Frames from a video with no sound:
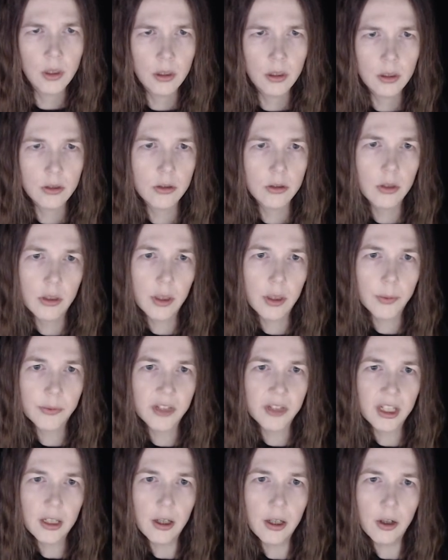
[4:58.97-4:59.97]
"You're not
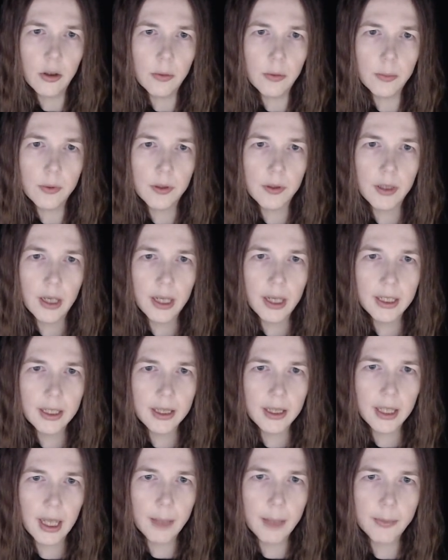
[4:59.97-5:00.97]
upset, I hope?"
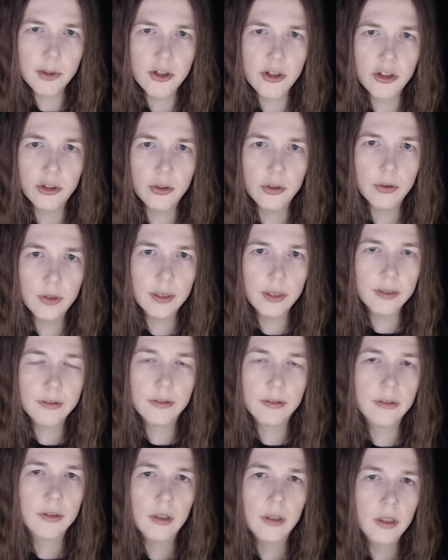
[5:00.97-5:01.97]
anything happened to you
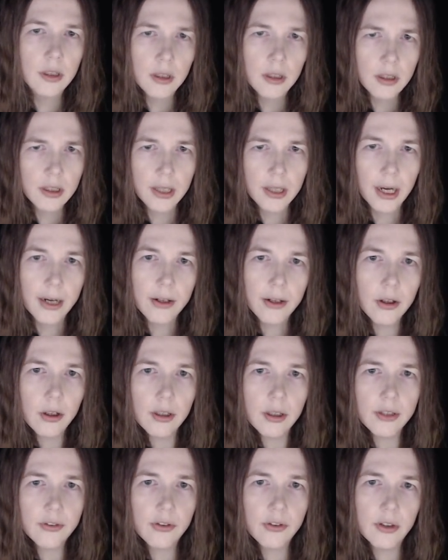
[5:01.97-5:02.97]
and Carol
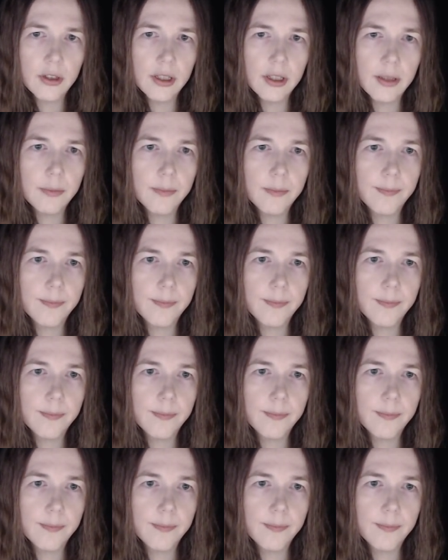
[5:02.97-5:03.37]
is her name?